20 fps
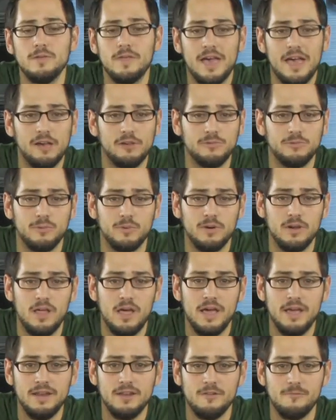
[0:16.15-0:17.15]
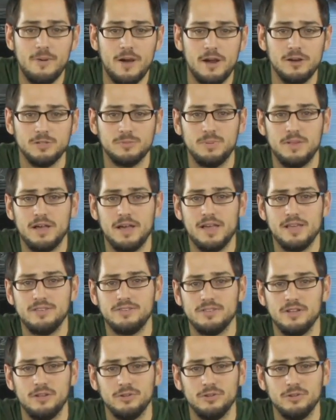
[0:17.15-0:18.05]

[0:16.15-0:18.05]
The X4 line of power supplies.